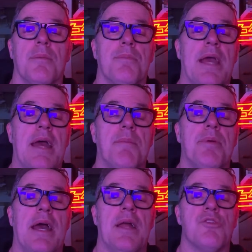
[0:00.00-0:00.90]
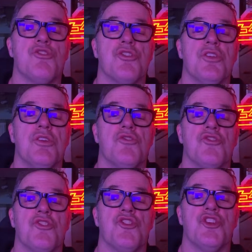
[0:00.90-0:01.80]
Pat Patterson
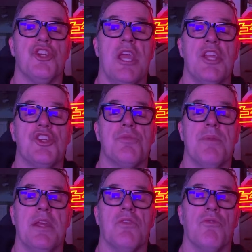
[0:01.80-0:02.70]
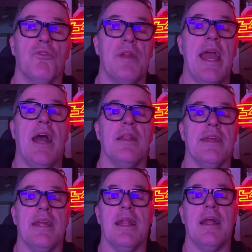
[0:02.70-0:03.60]
used to chase me through an
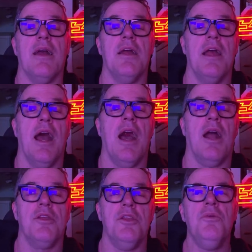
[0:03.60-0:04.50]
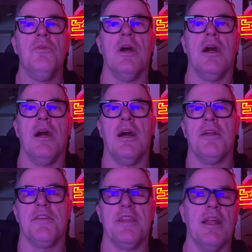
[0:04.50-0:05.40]
alley. Are you
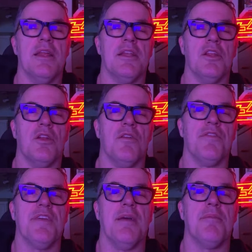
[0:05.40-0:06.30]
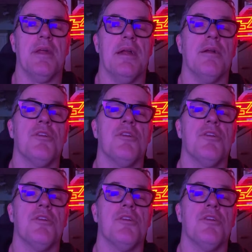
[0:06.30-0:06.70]
telling a little fib there